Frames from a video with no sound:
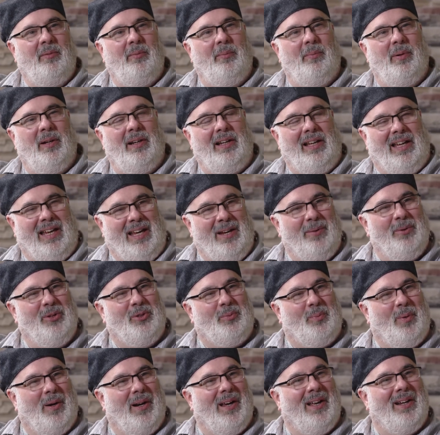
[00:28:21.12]
But he was
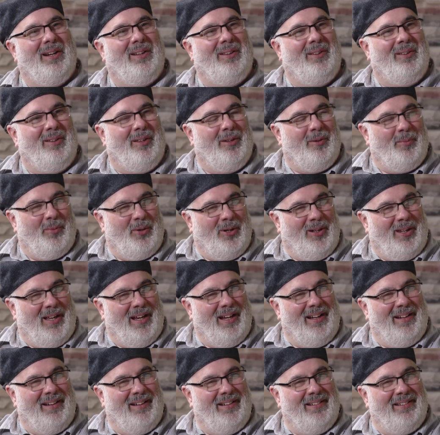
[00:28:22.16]
bringing a little more
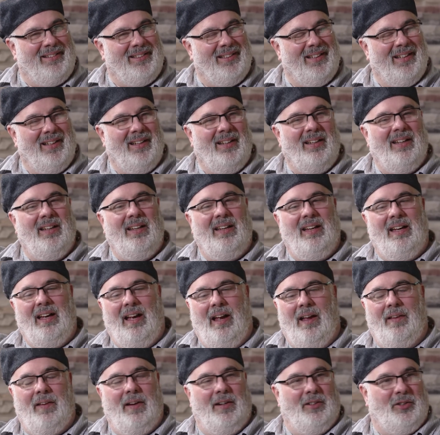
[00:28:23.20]
lightness.
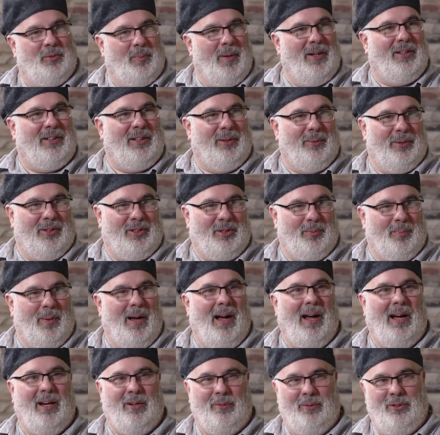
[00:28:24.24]
And then especially with
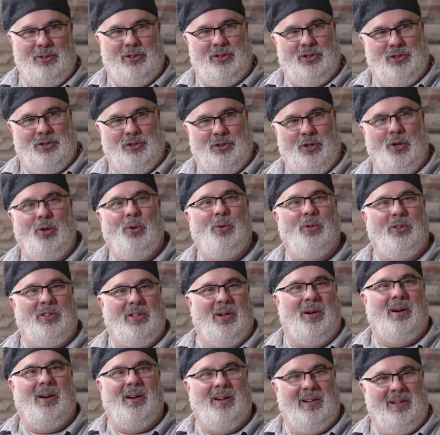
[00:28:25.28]
Spock was so
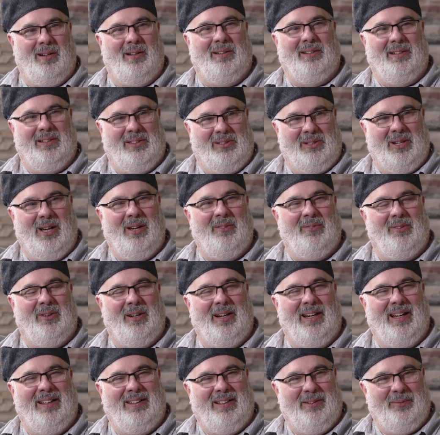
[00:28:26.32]
dark on
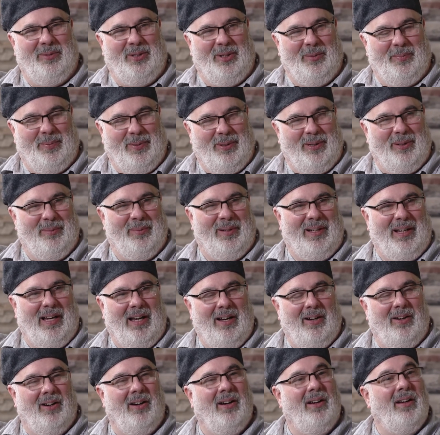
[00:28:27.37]
Discovery. And then when you put him in
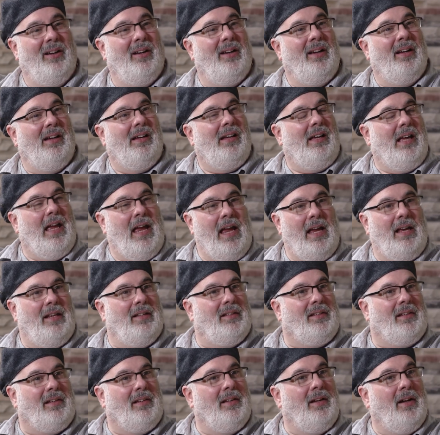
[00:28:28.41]
here,
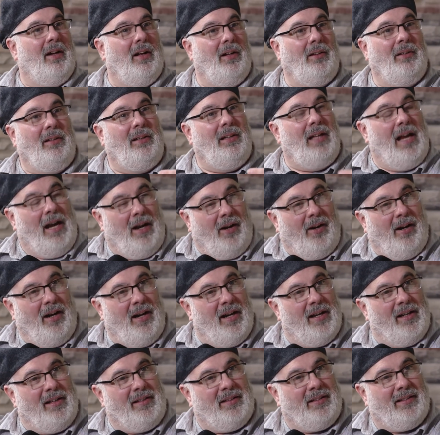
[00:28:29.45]
he's
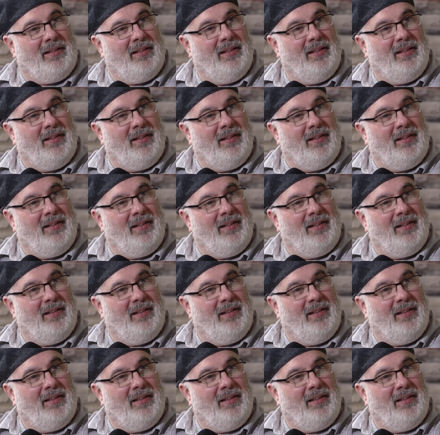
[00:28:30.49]
hilarious.